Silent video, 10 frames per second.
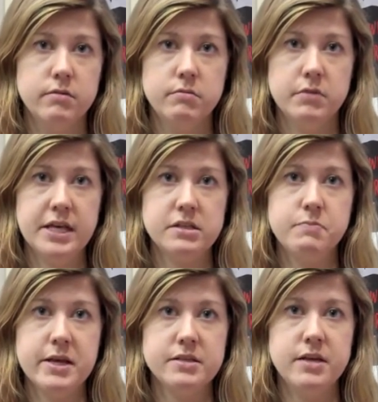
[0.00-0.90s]
gets
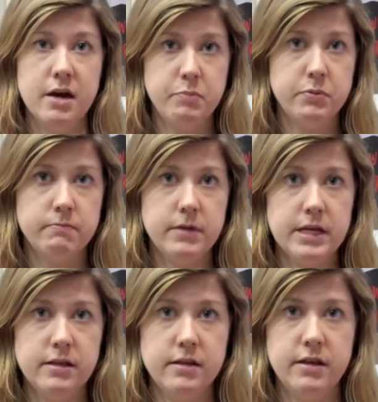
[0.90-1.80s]
mixed up in
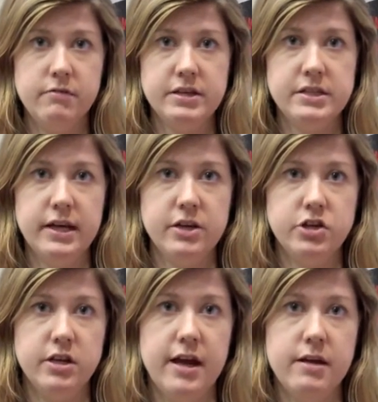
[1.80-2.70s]
the
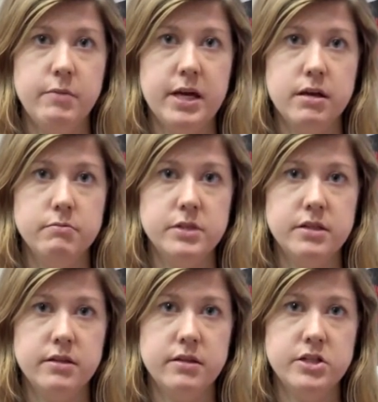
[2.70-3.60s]
investigation and becomes
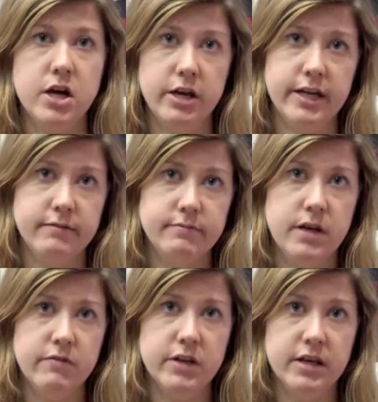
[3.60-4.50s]
the target
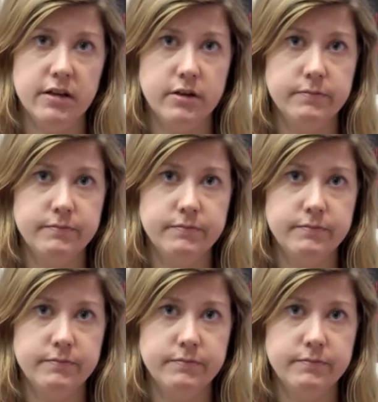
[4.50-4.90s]
of the killer.